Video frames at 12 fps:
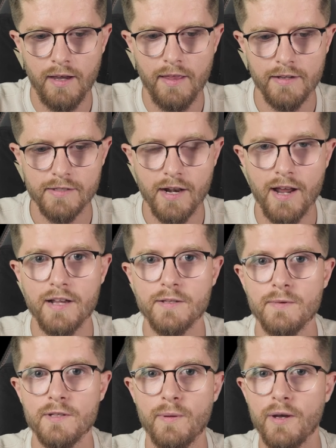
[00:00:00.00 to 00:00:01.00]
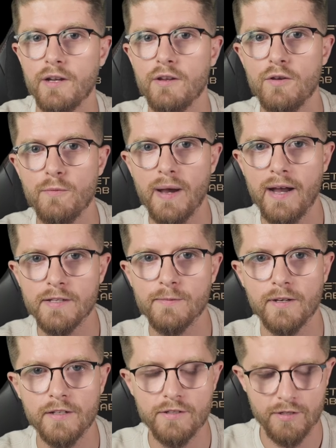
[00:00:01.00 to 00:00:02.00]
and that's going to ask me to put in a new
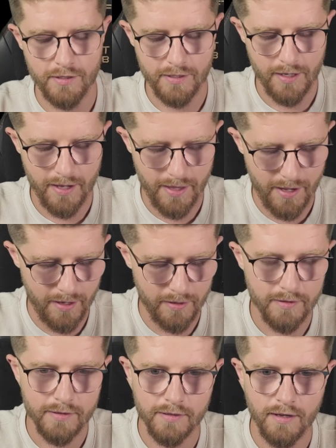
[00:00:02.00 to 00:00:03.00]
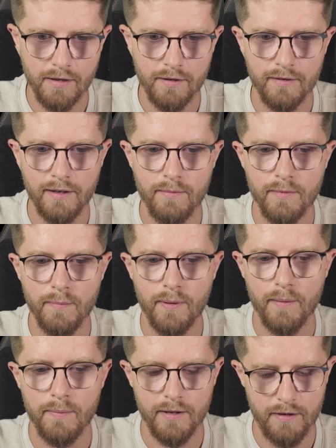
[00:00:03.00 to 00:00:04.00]
password, just like that. So let me
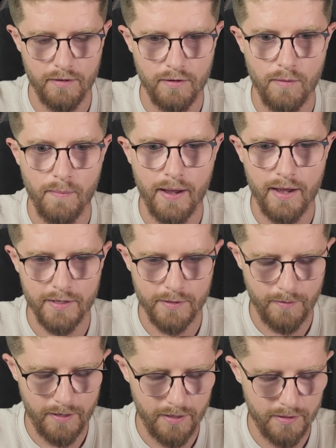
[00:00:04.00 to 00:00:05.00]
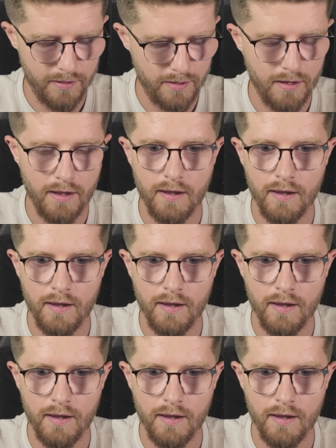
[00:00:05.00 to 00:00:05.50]
pop in a new password.